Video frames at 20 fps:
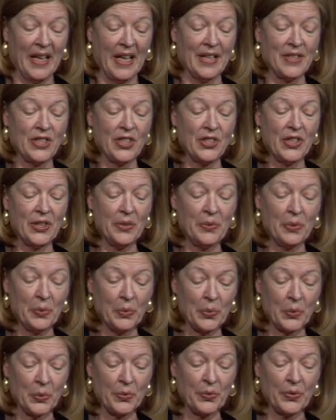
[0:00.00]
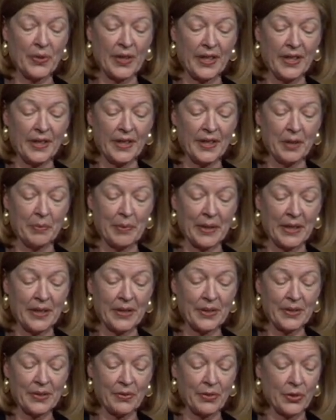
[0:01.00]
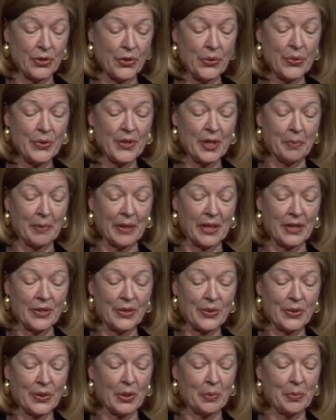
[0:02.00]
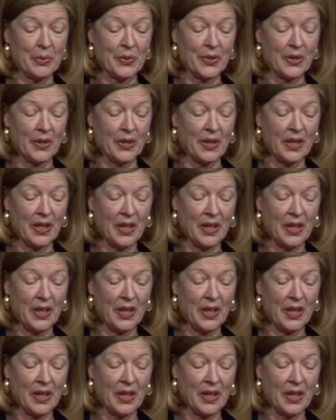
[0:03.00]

As a general rule for choosing manuscripts,